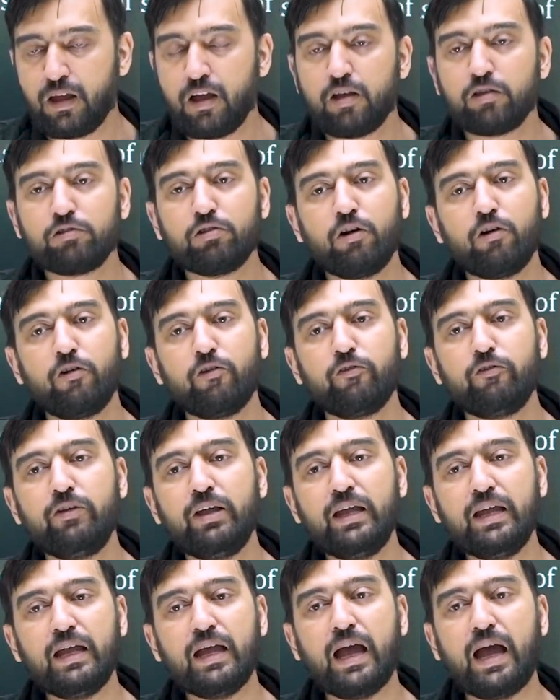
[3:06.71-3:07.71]
So,
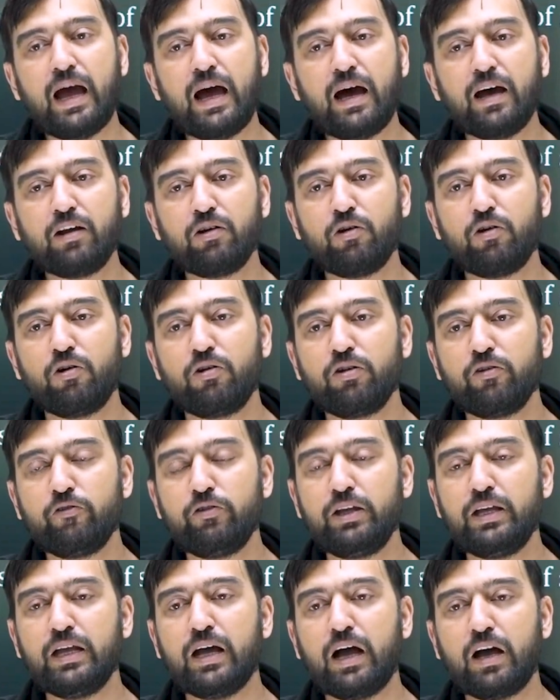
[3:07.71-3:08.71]
we are
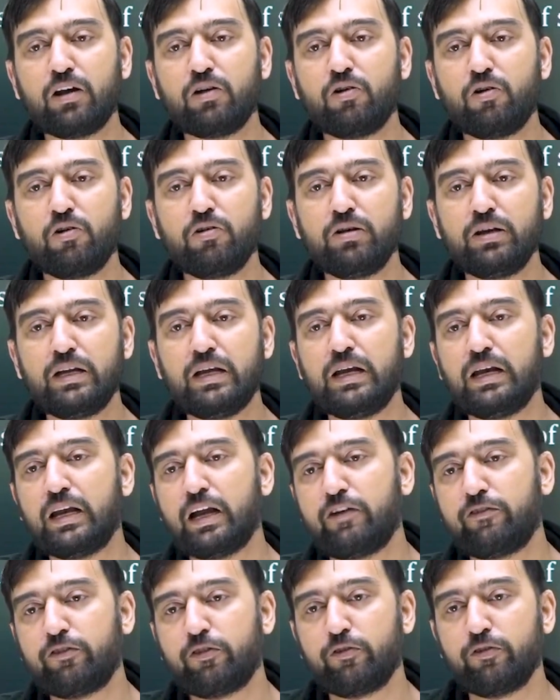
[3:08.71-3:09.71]
only
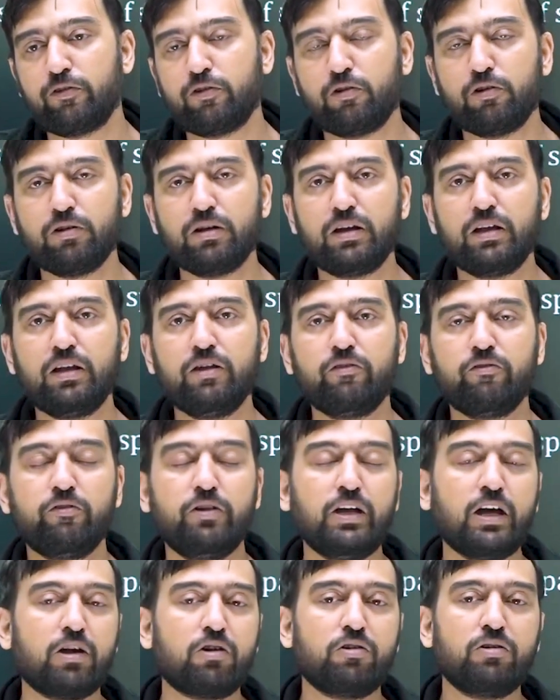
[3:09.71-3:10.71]
left
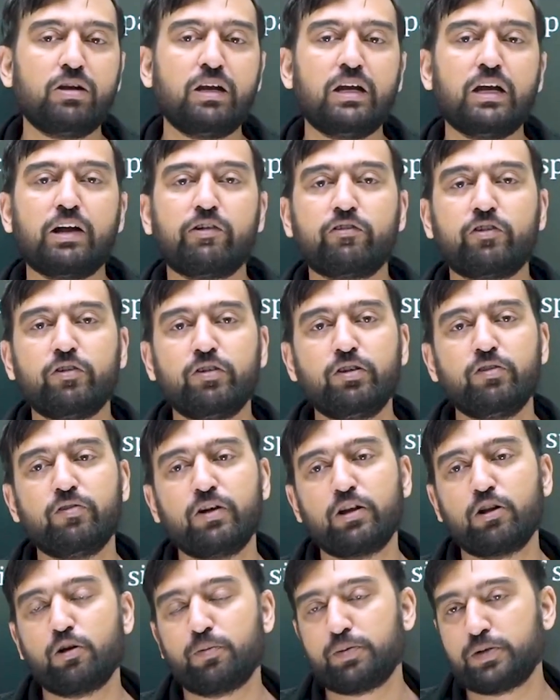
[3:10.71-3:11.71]
with one
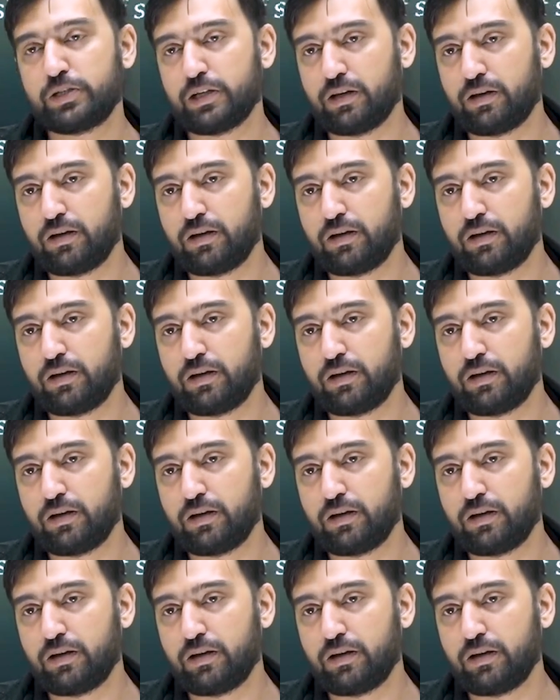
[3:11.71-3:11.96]
option,